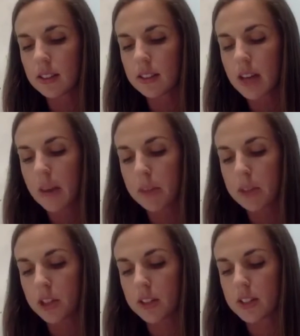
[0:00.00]

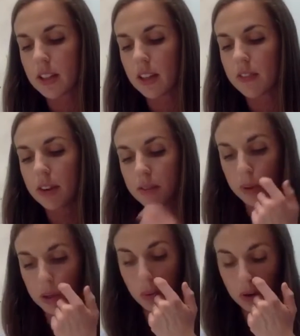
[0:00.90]
temperatures that they've never
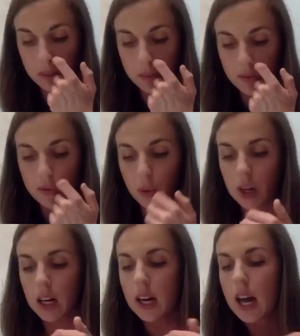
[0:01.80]
recorded
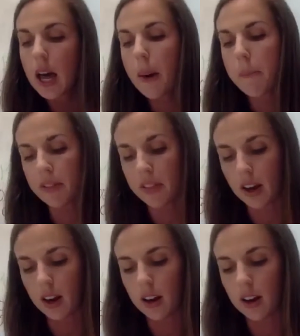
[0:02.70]
before, but
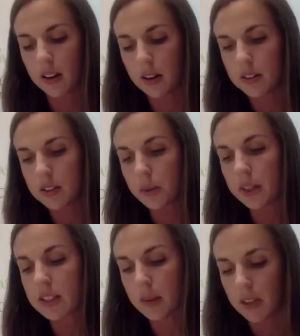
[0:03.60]
they're
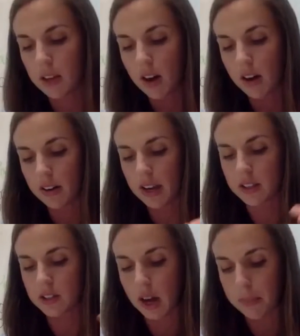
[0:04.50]
doing something called
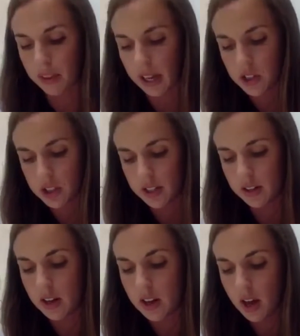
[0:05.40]

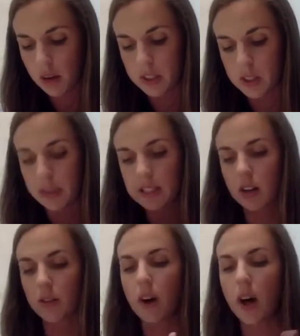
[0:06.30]
extrapolation, which means
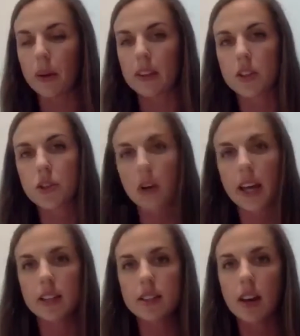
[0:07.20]
they're following the
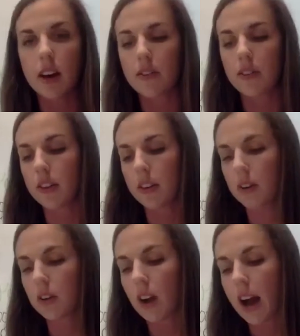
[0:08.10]
trend of the
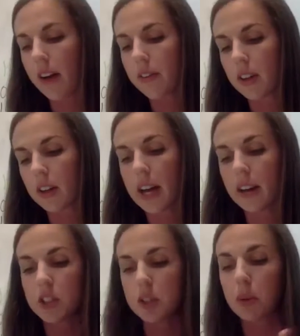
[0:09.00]
graph. They're kind
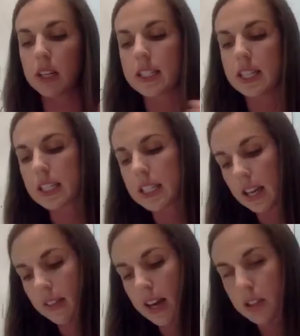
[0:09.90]
of just
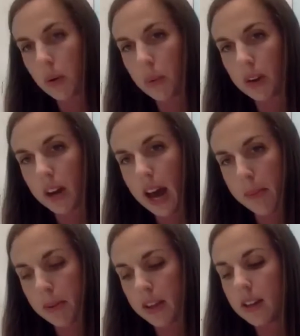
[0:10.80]
predicting that's what would
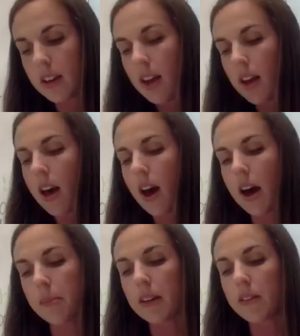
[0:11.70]
happen,
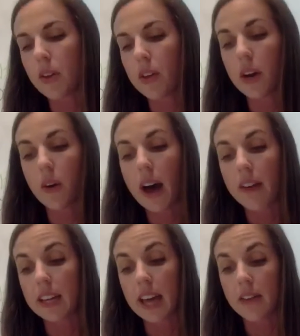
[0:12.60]
even though they don't have
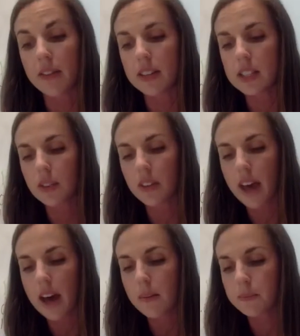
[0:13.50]
any evidence for that.